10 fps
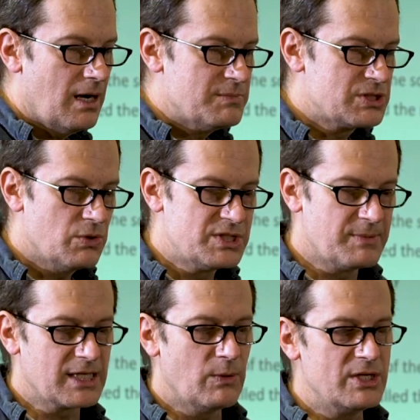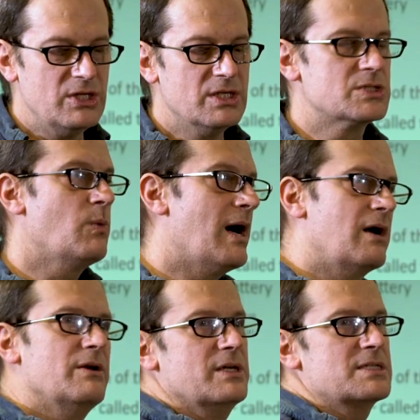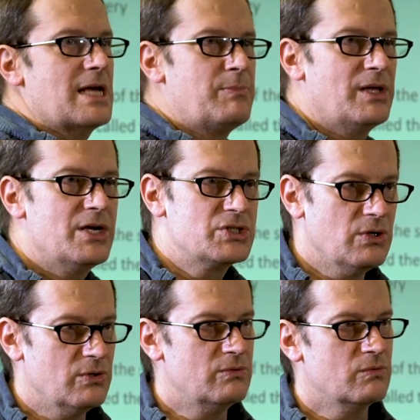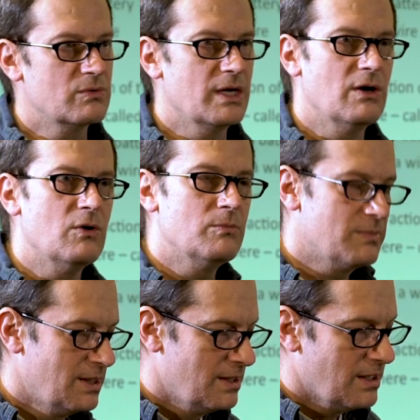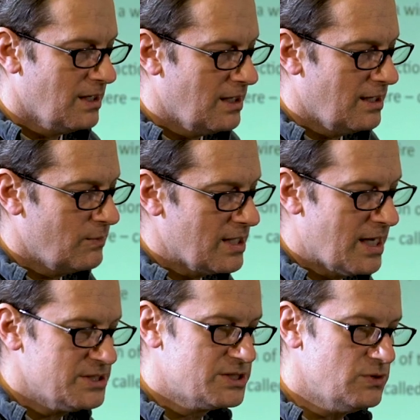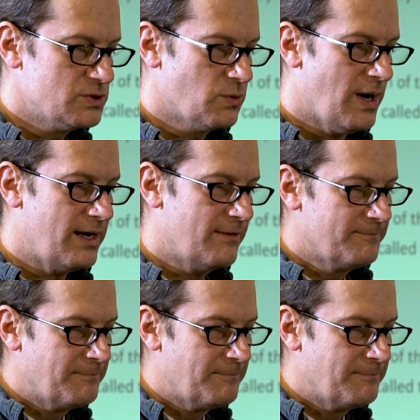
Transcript: So typically what you need is a wire. In the example I showed at home, I just used a wire.